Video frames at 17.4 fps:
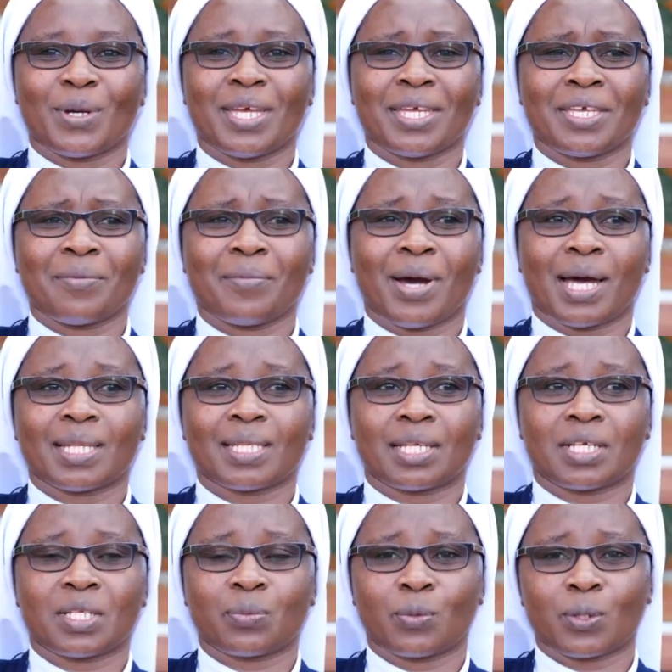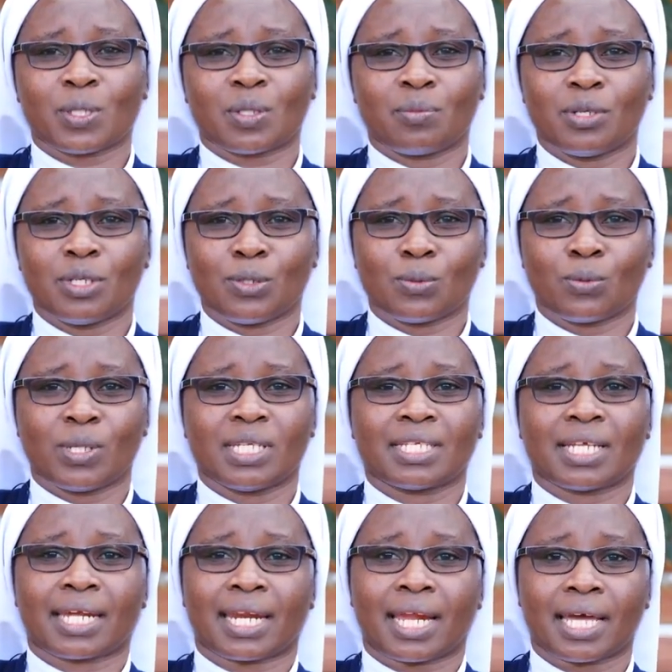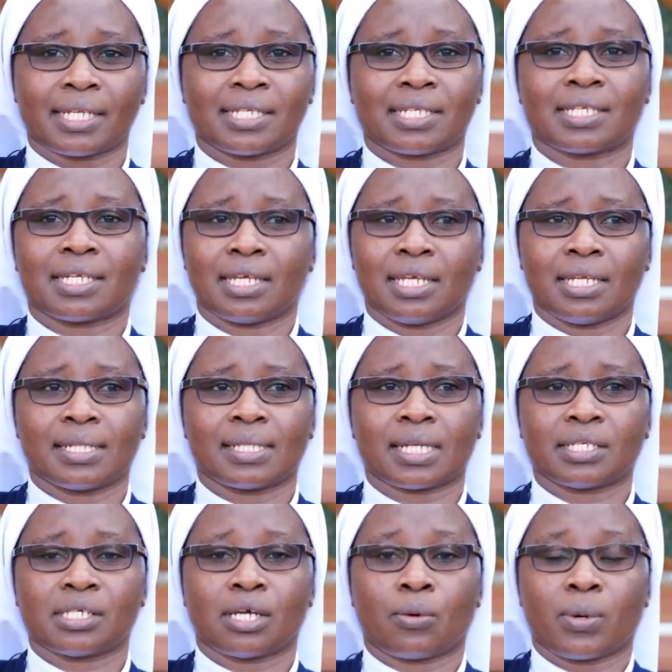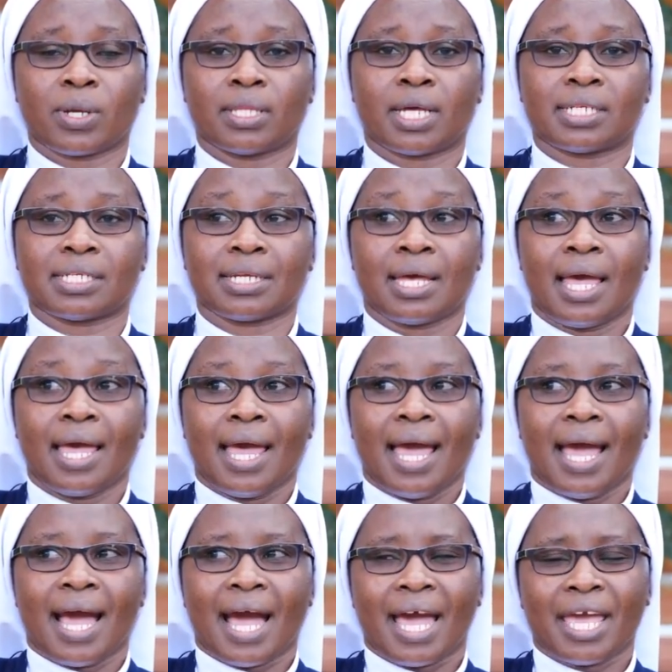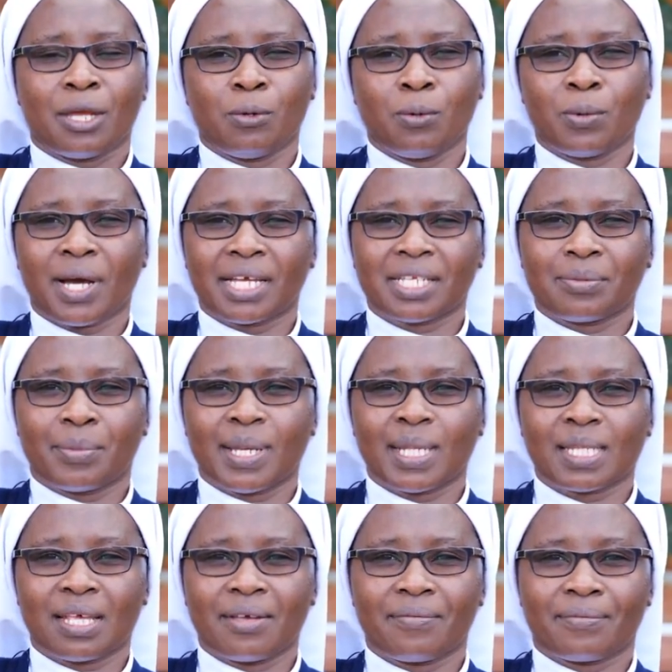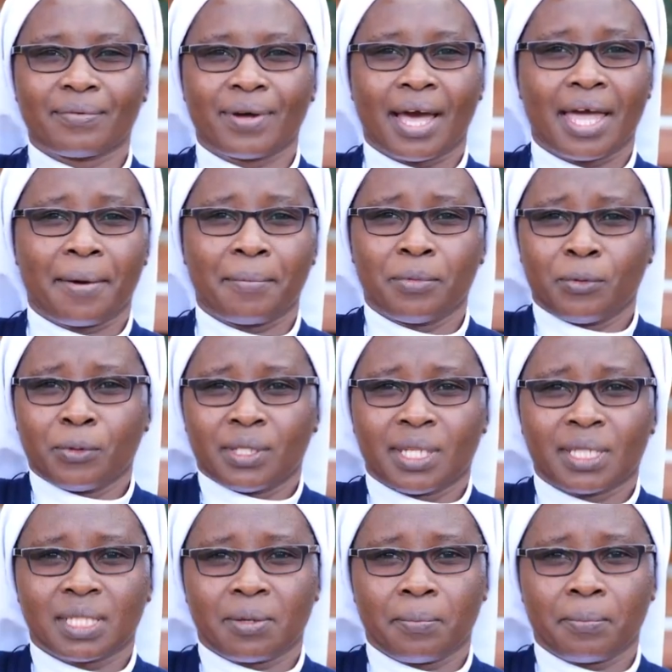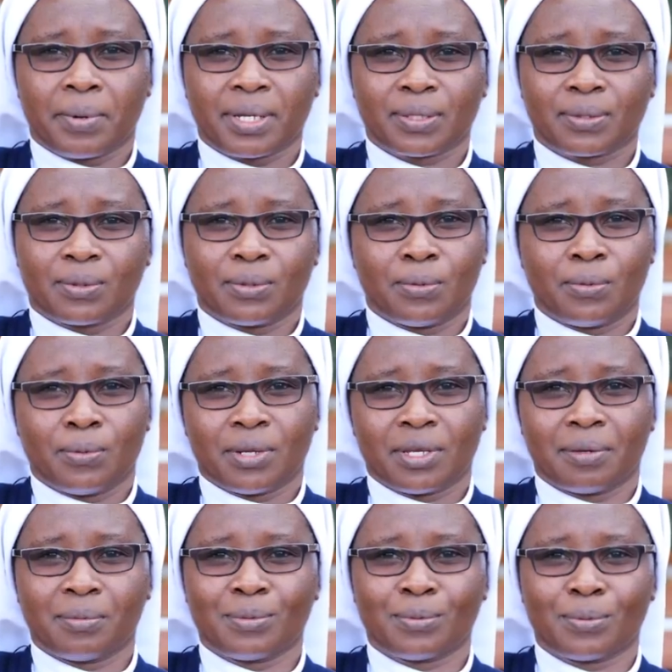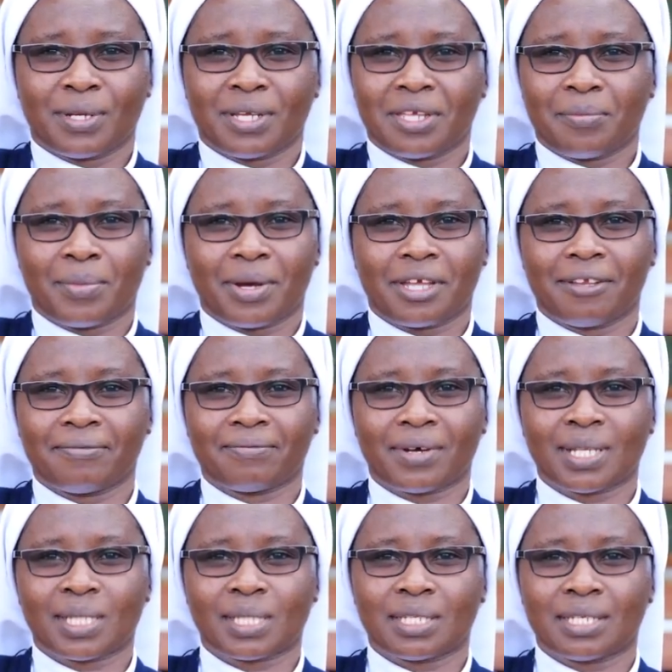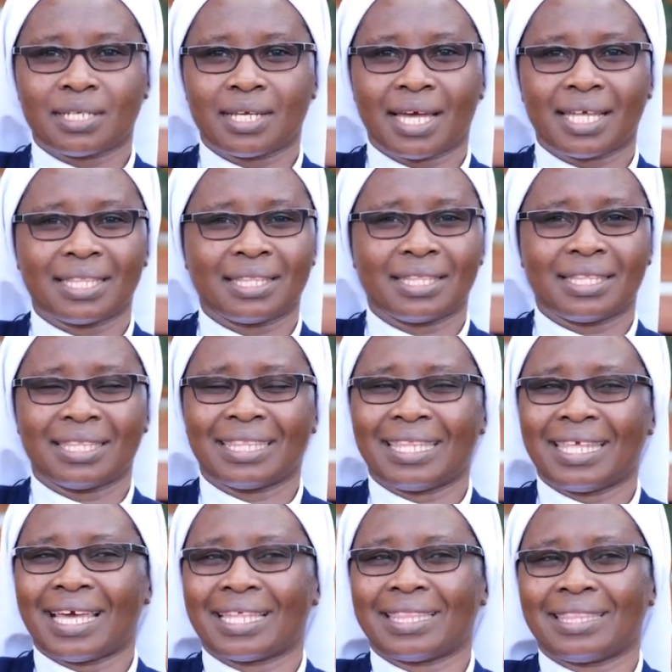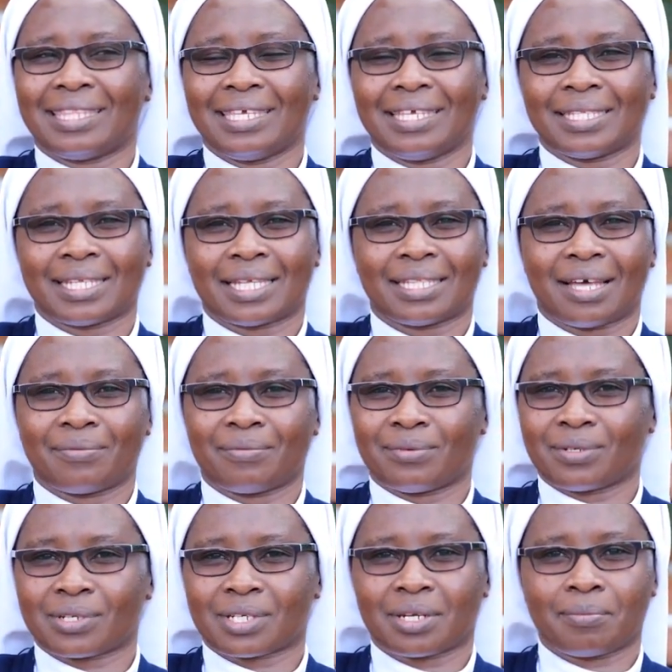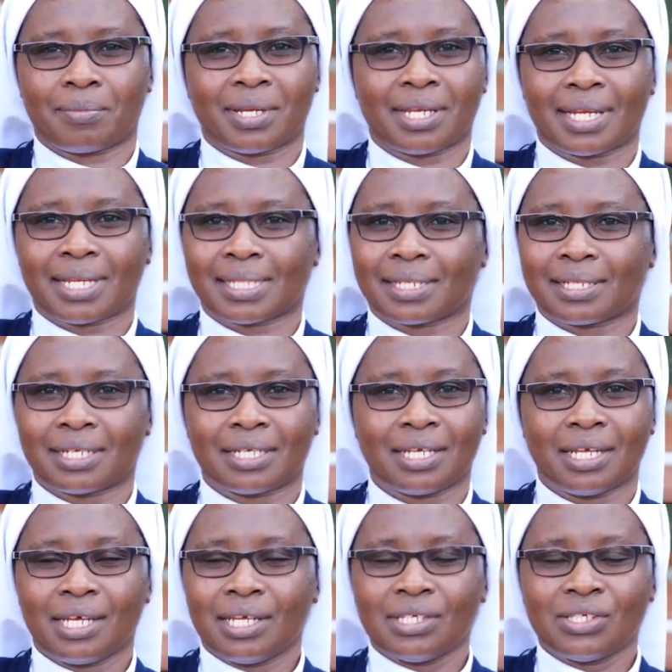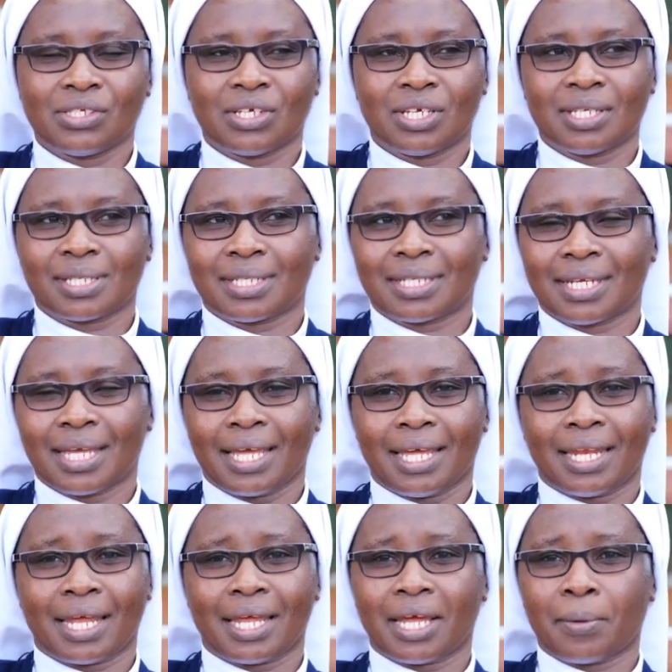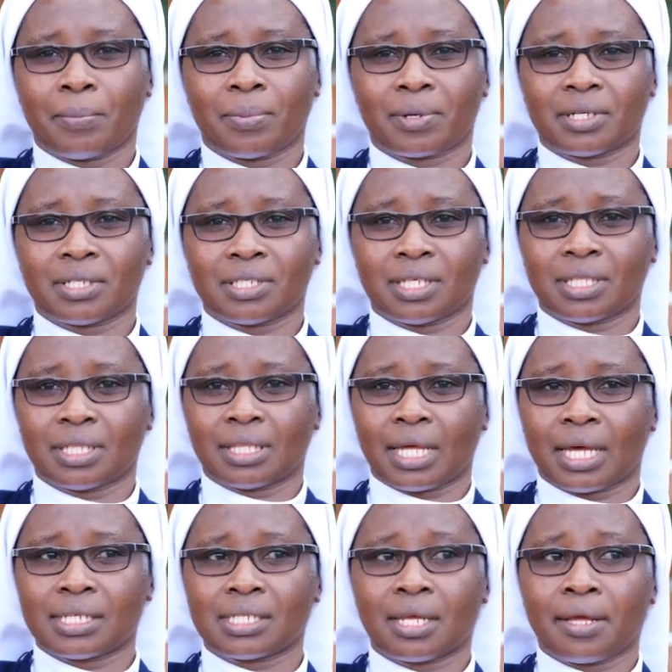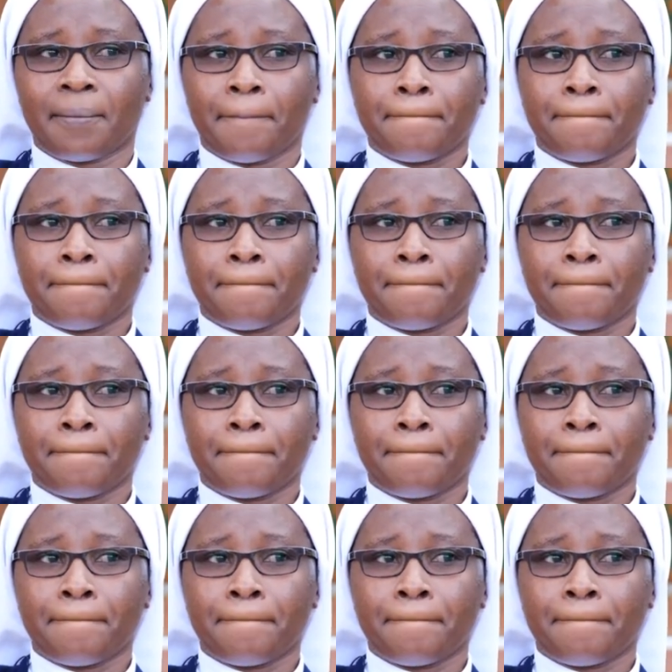Hekima has exposed me to interact in such a way that I look at myself, I am not the same person who came to Hekima in the first year. There are things that have tremendously changed, and I appreciate that.